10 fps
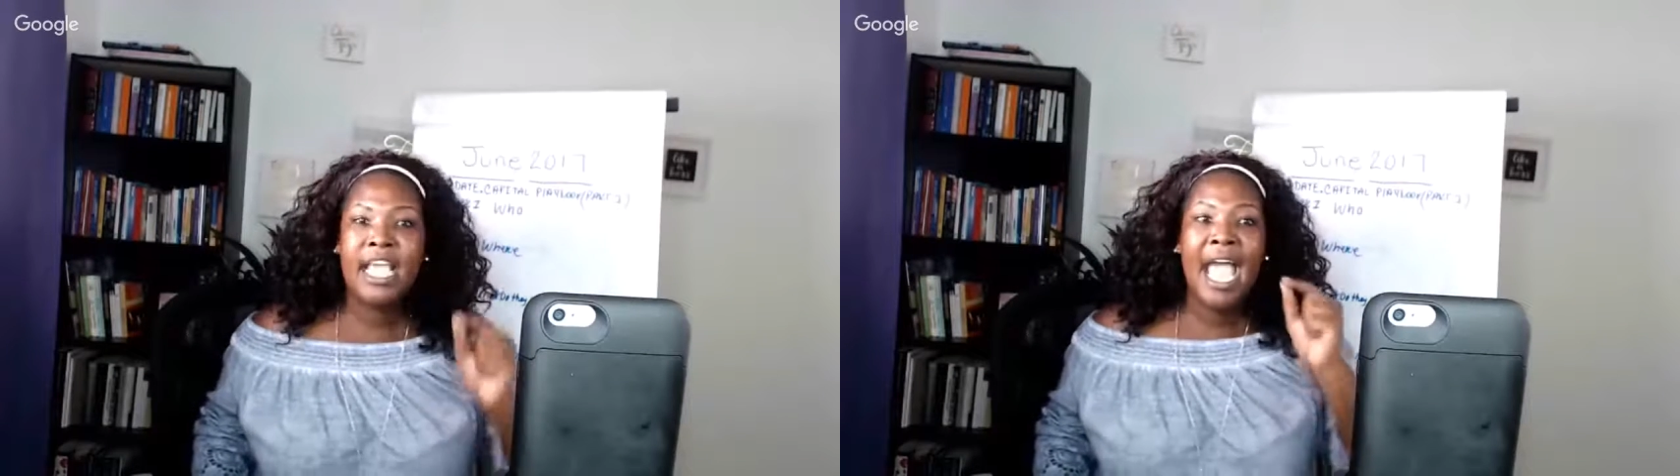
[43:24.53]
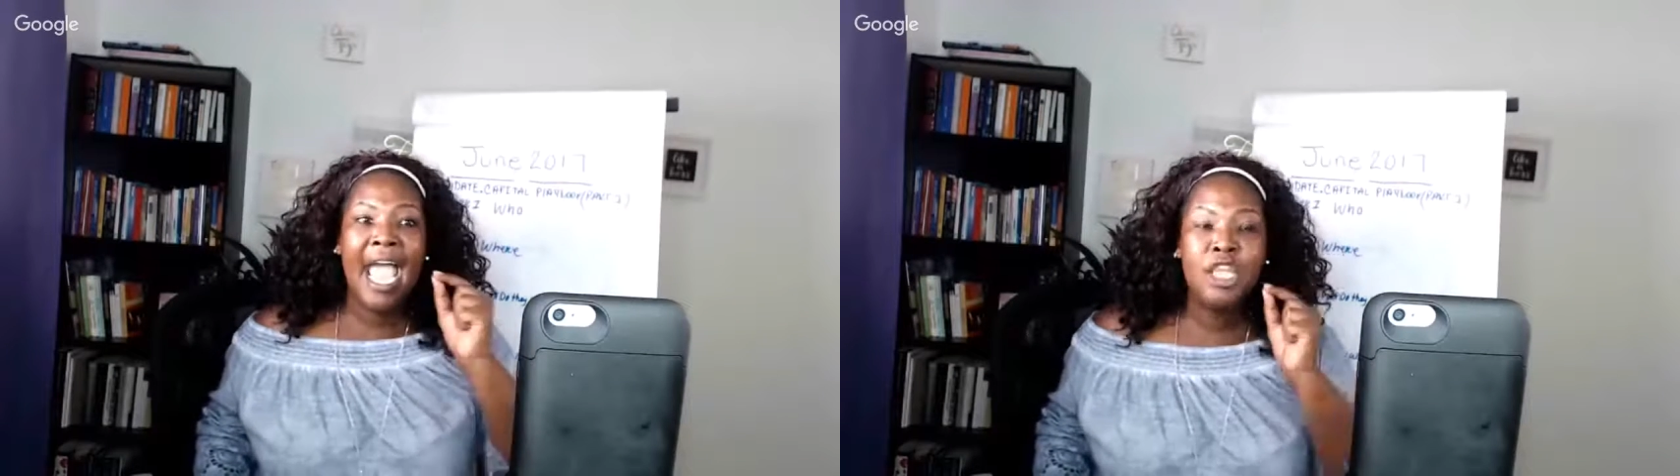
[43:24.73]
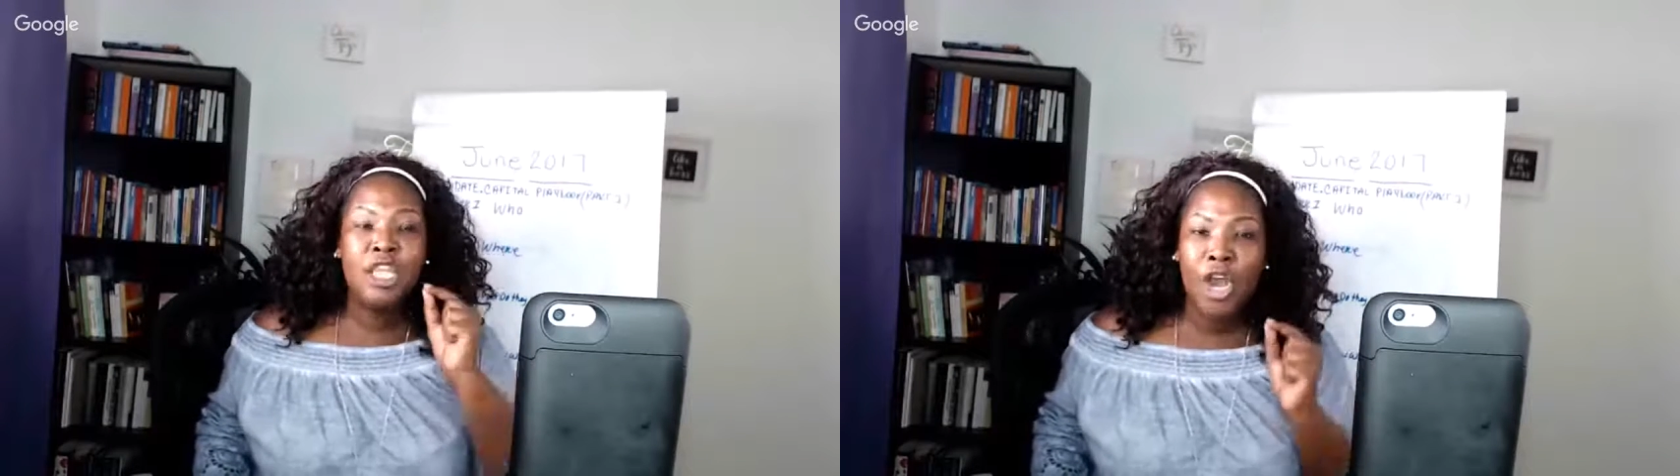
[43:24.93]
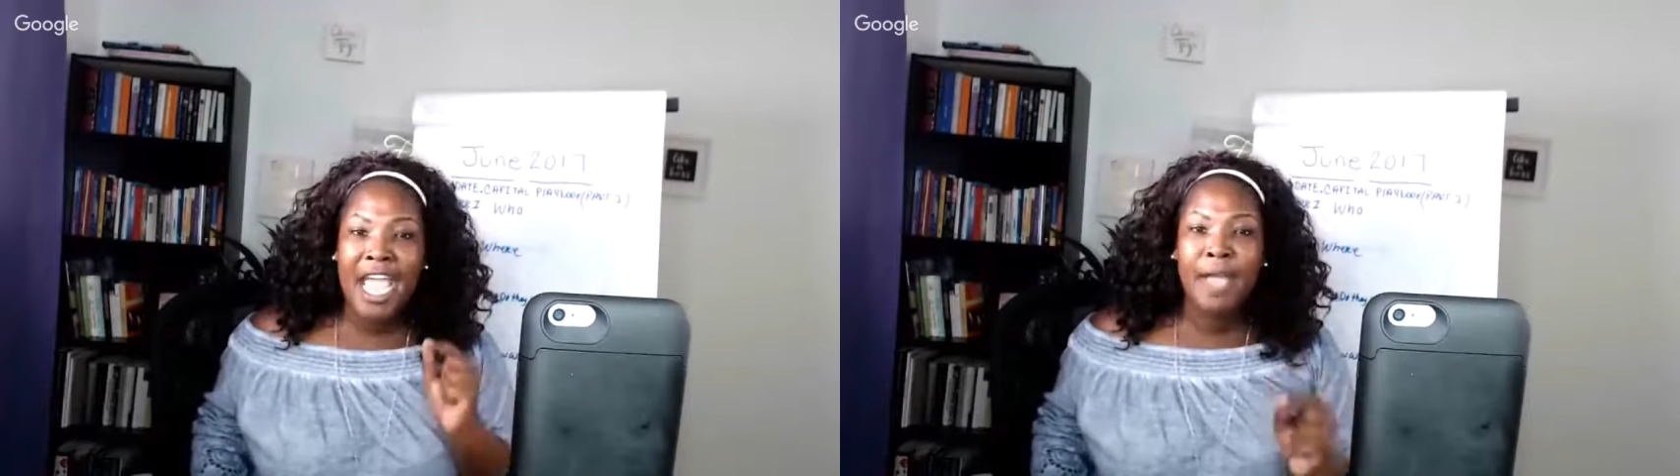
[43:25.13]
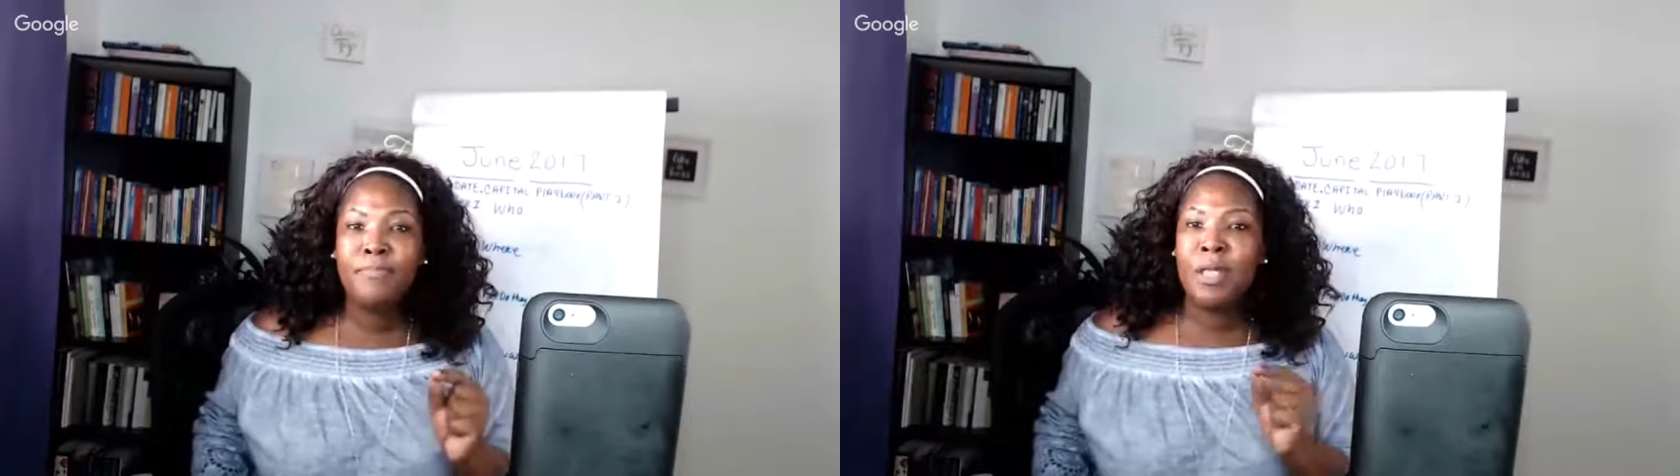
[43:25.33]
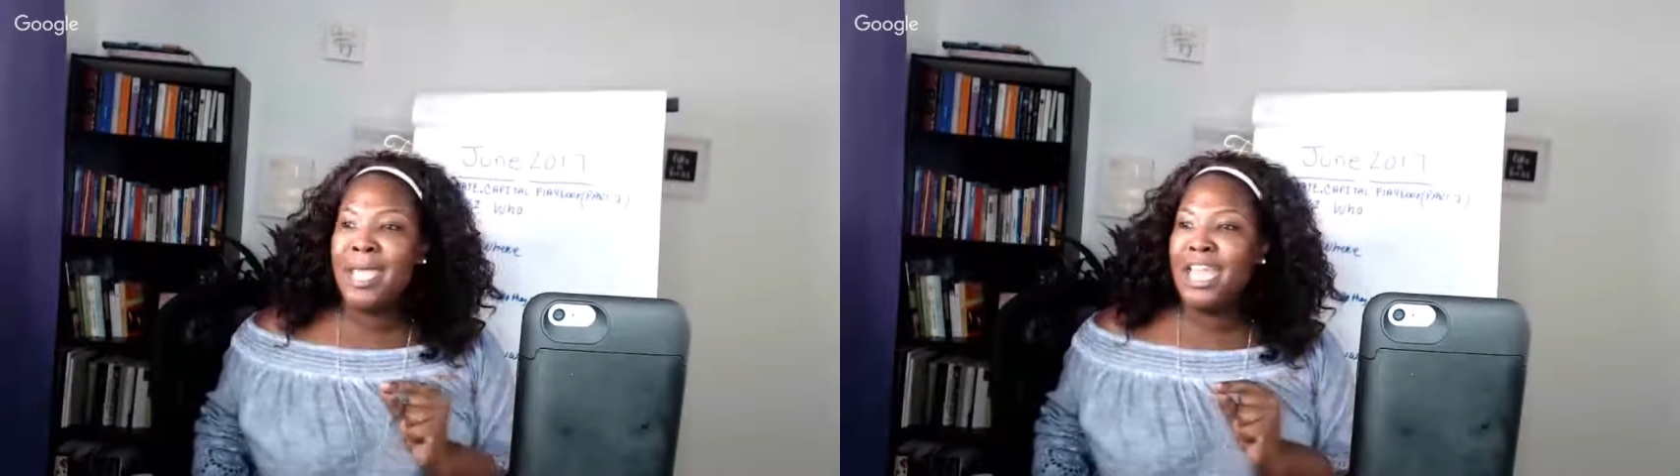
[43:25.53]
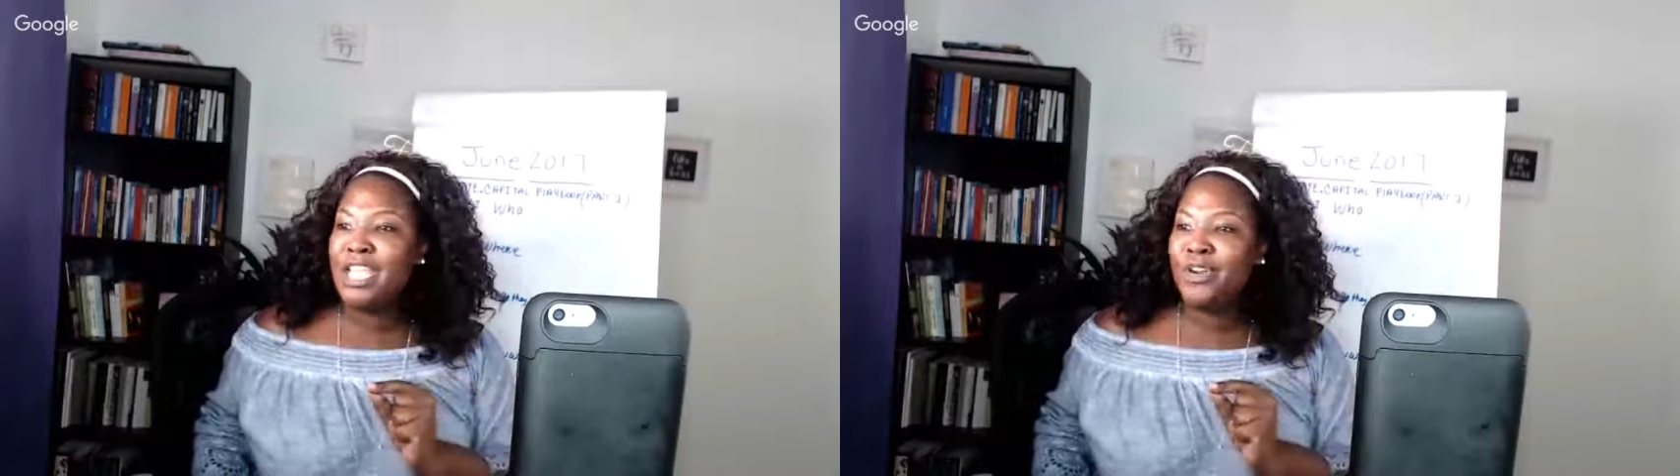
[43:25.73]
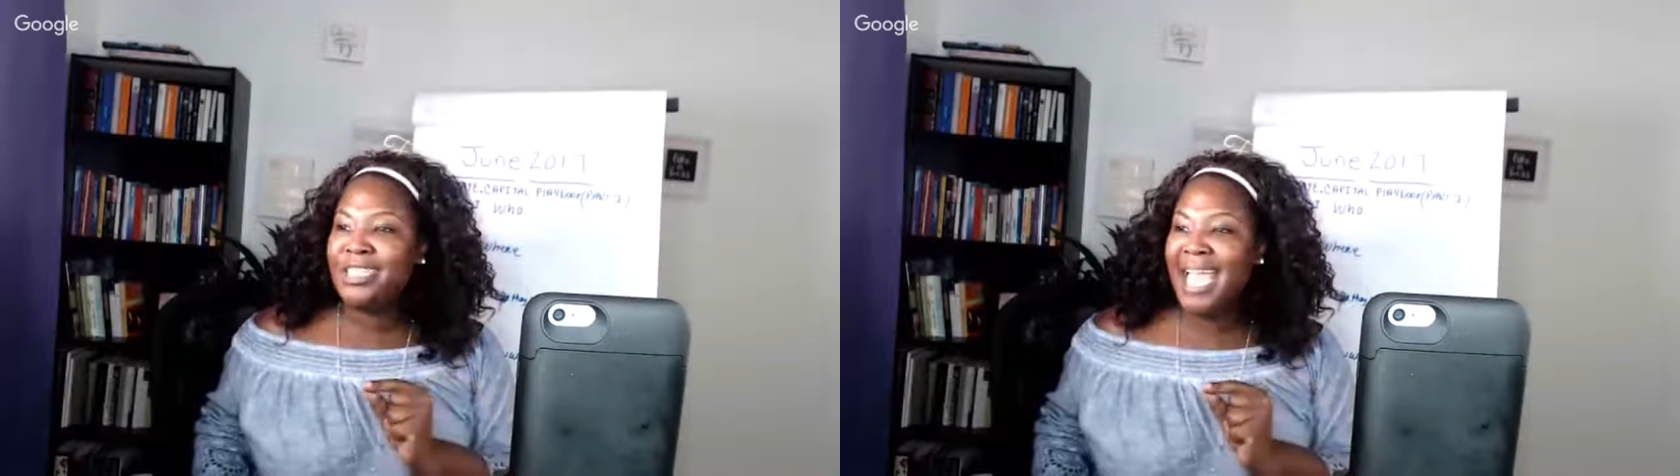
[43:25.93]
and you're implementing
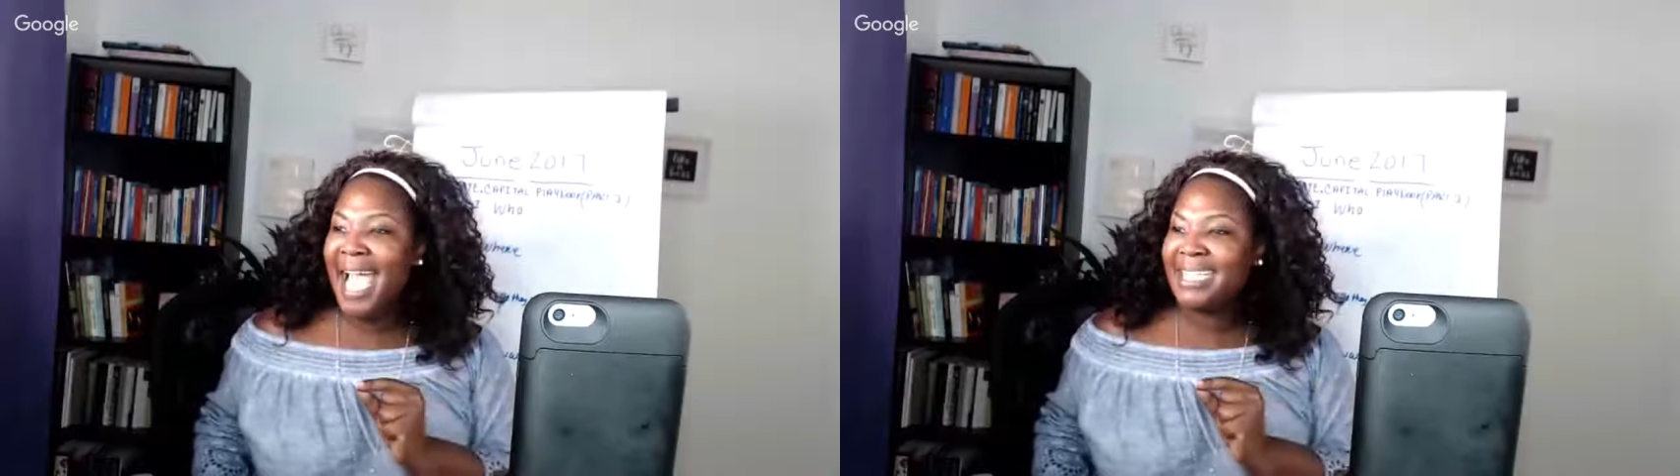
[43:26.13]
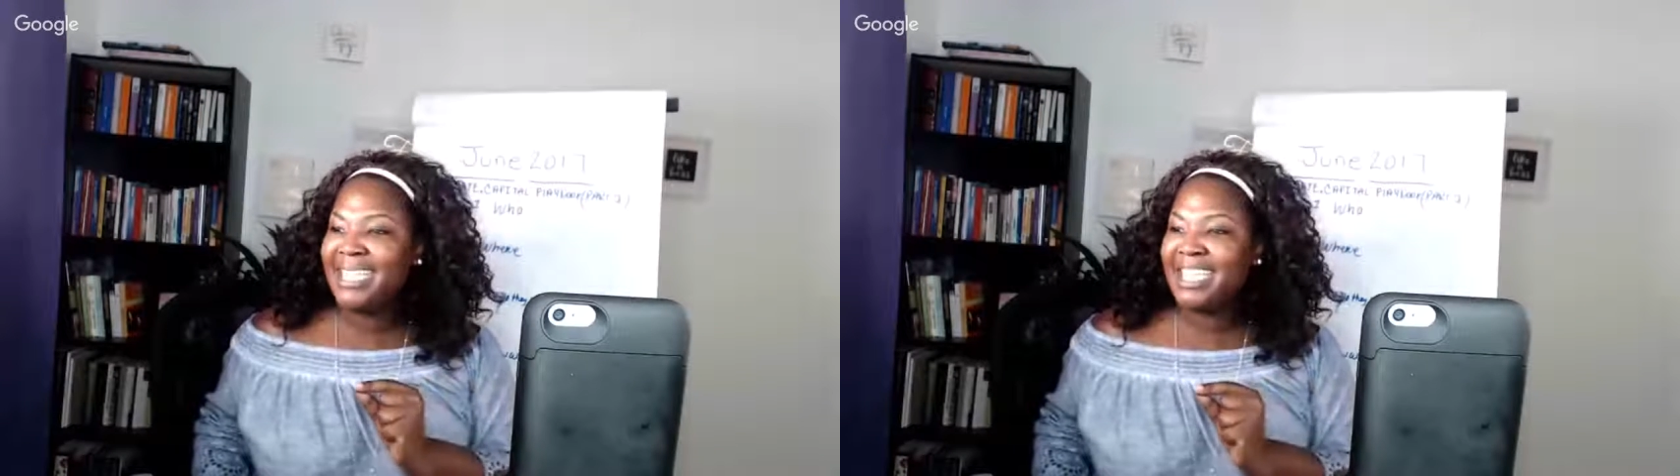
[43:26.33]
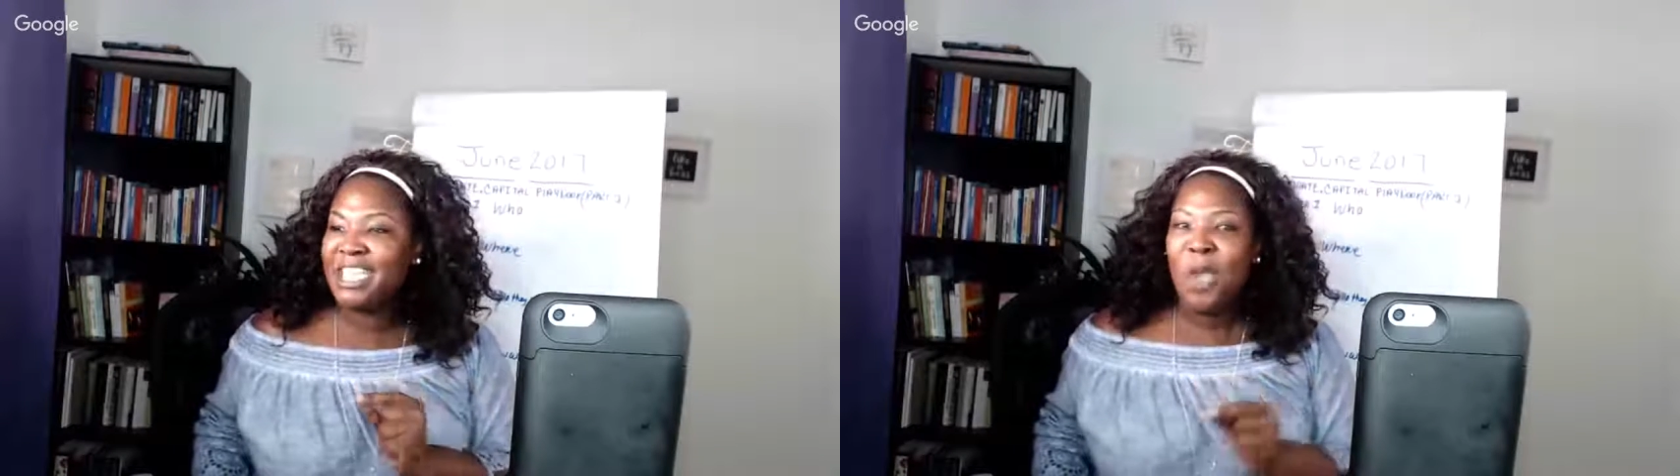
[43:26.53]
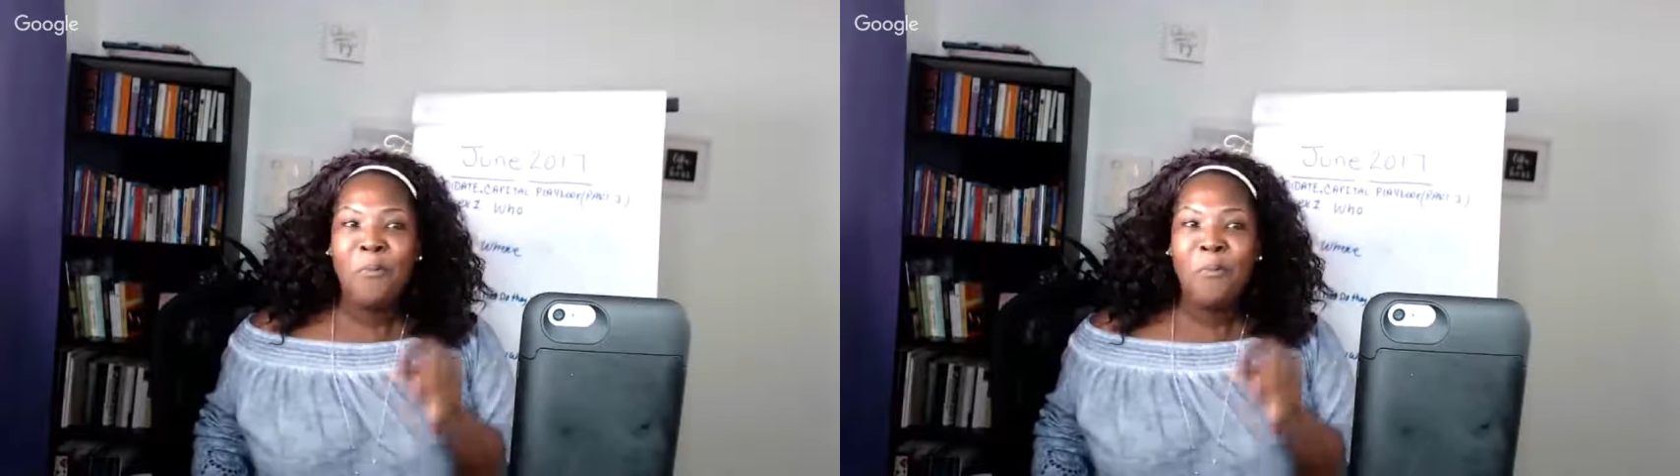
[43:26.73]
your tactics